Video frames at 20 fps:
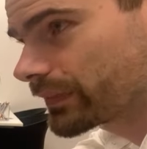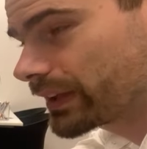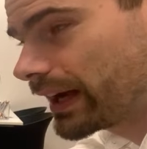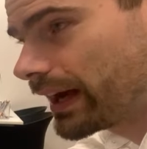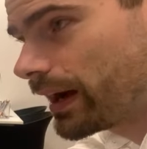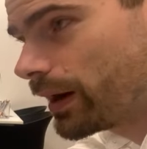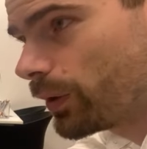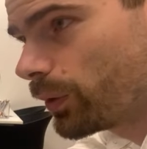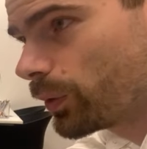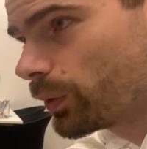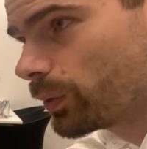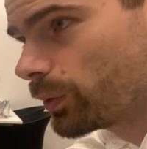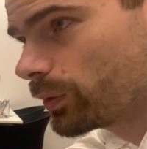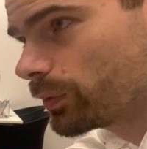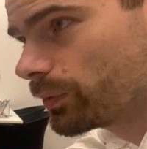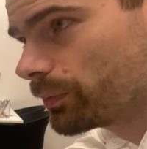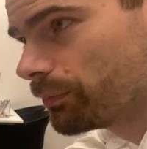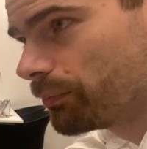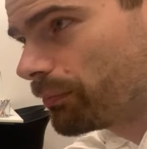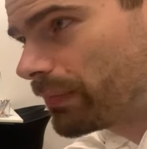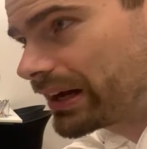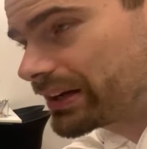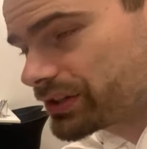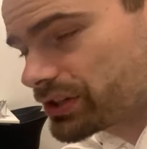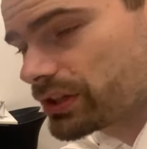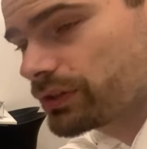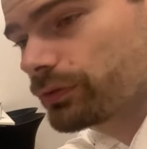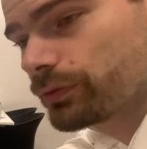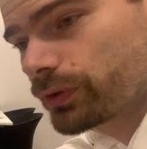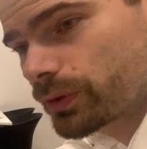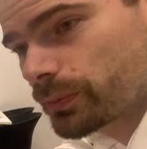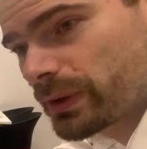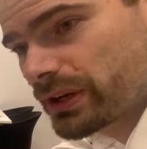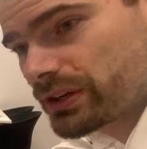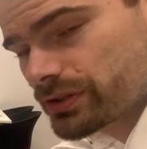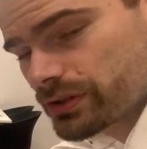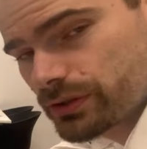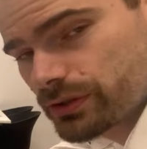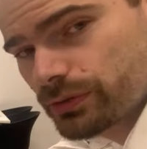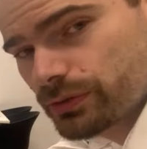how much
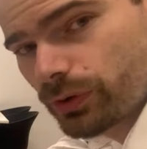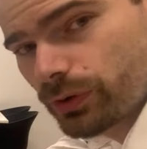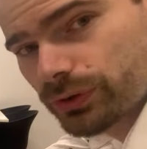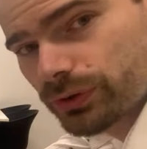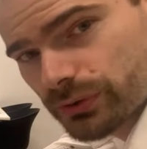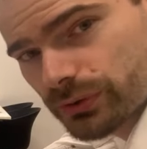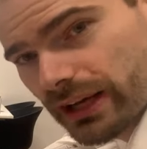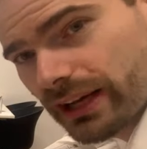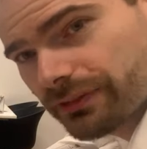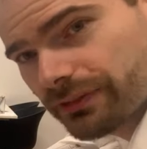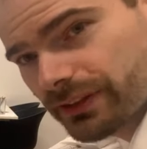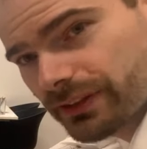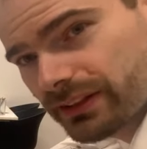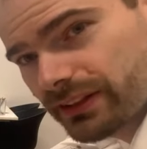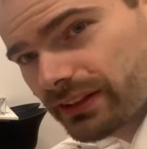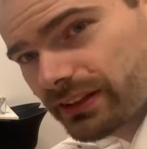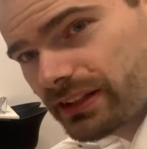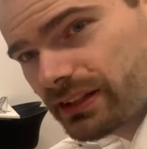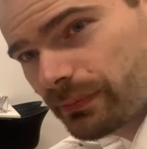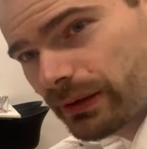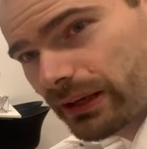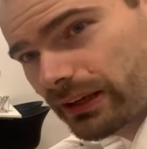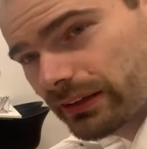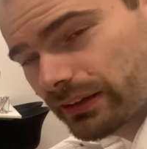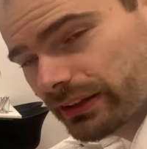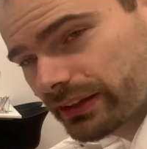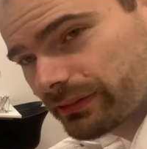information you want to have in the email,